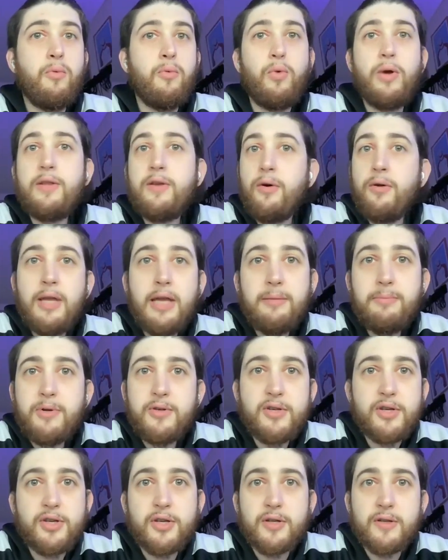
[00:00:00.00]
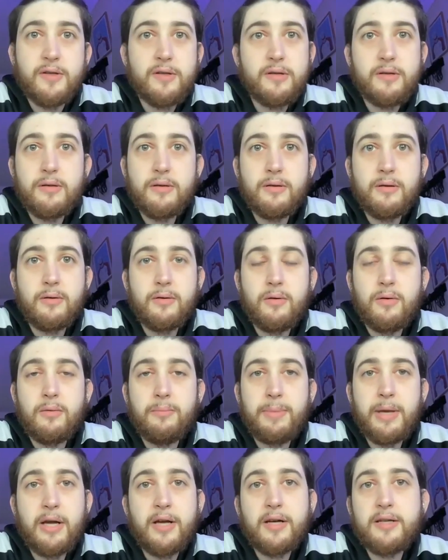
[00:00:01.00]
we don't need musicians,
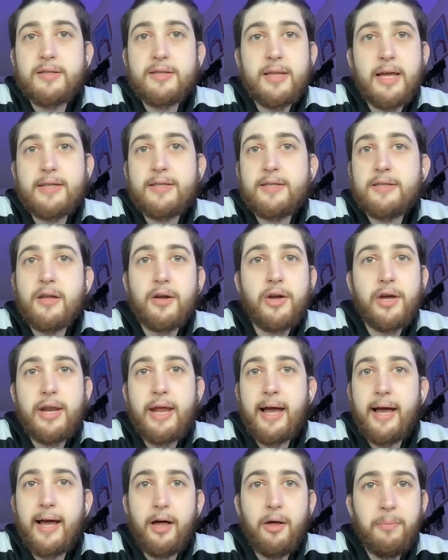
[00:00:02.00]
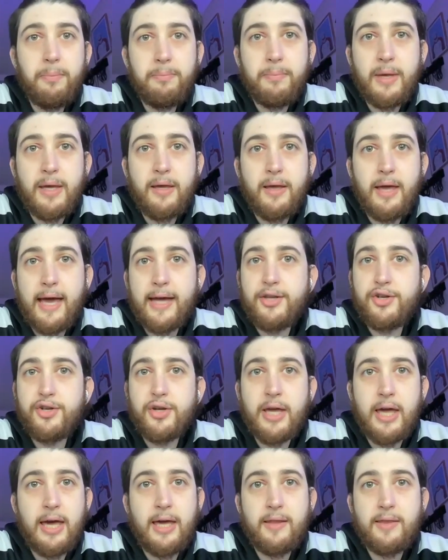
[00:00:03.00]
because it's not going to help me
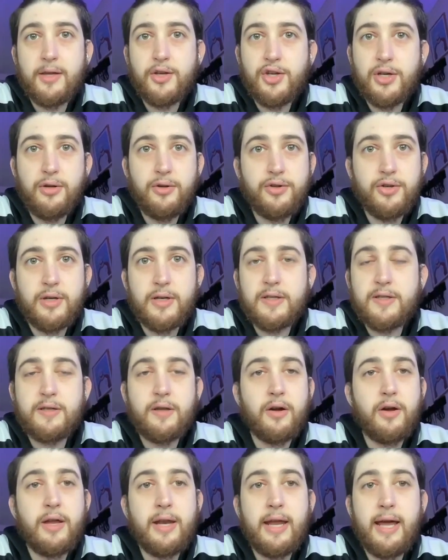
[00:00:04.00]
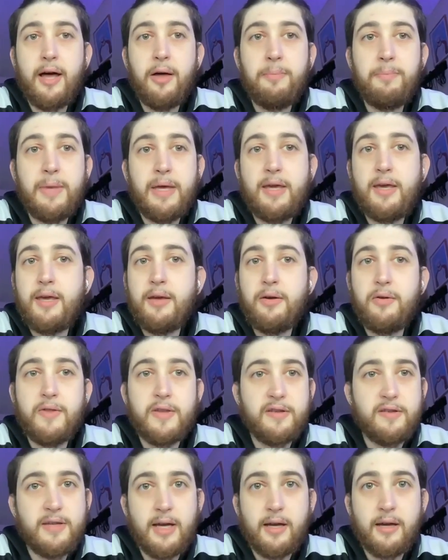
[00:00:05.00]
educate the children, it's not going to help me heal
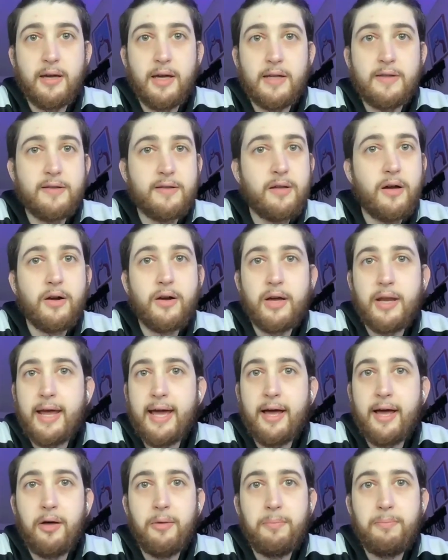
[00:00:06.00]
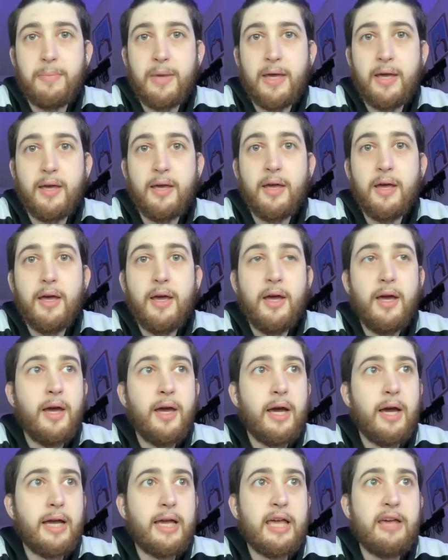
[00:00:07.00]
the sick, it's not going to help me
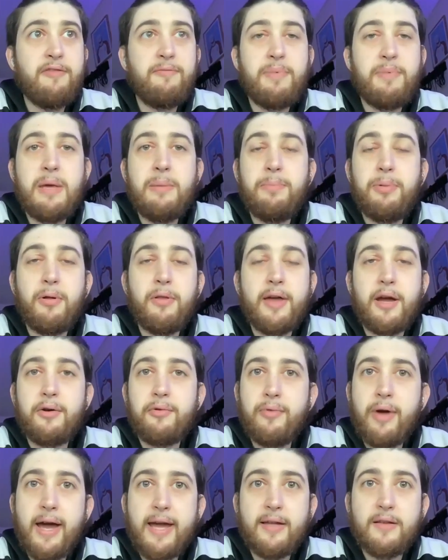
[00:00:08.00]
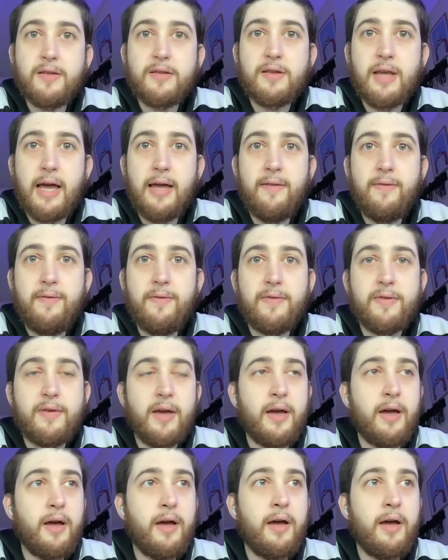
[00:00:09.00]
give people their rights, and